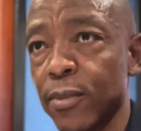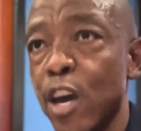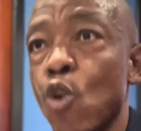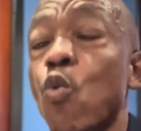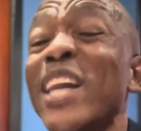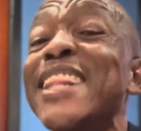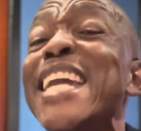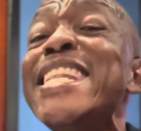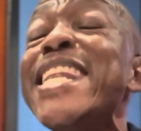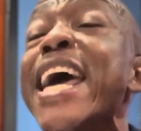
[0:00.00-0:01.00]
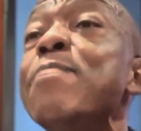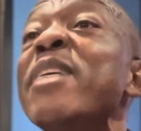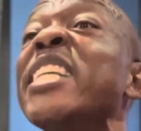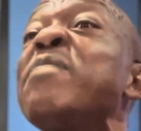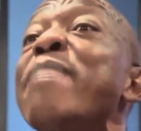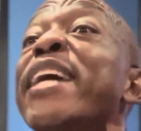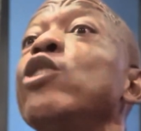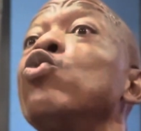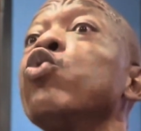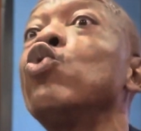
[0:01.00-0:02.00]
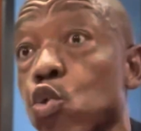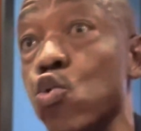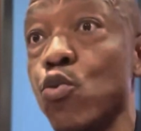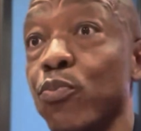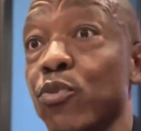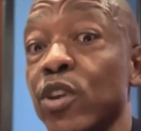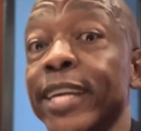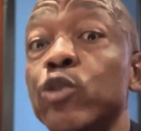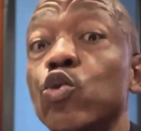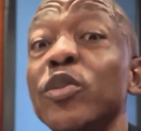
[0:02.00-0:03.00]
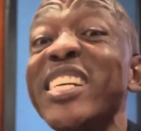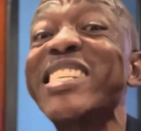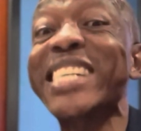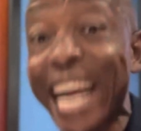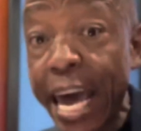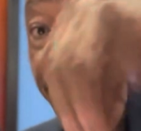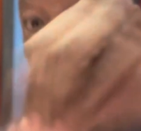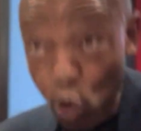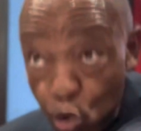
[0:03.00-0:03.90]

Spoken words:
What that name is meant to do is to describe you.